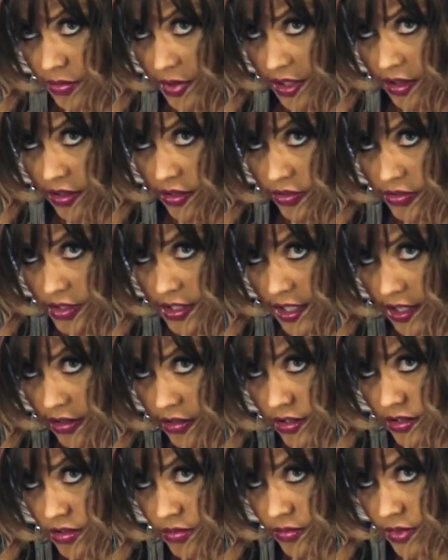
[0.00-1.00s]
Pin those
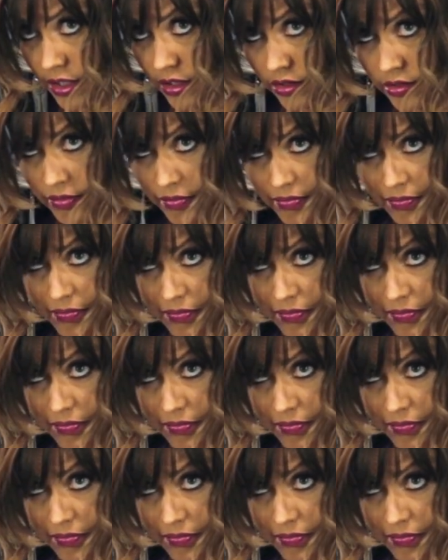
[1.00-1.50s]
down as well.